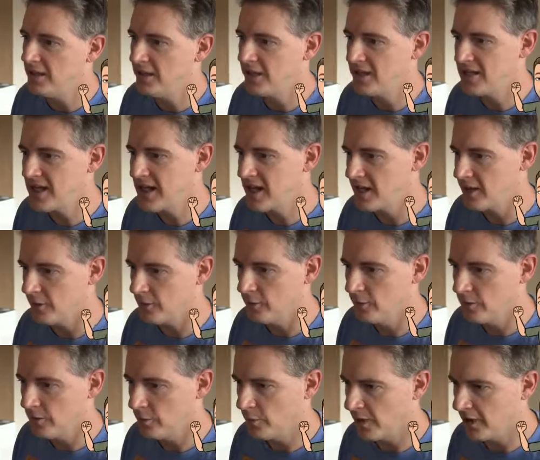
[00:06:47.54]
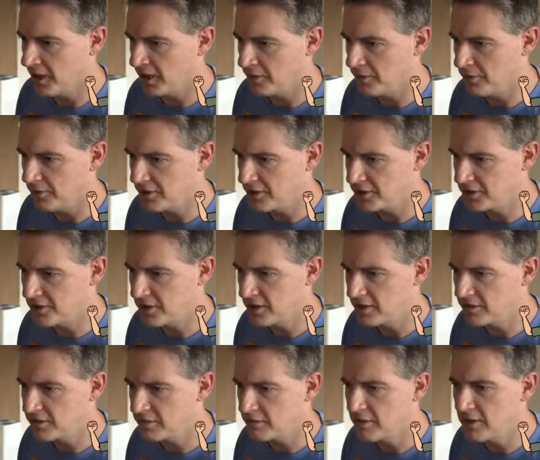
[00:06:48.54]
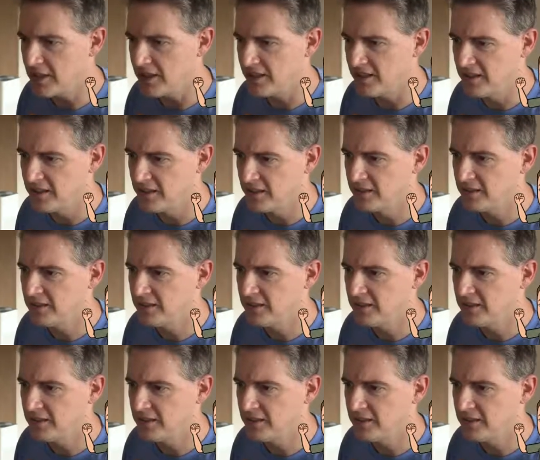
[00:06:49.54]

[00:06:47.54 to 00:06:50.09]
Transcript: Now, when I go to share screen,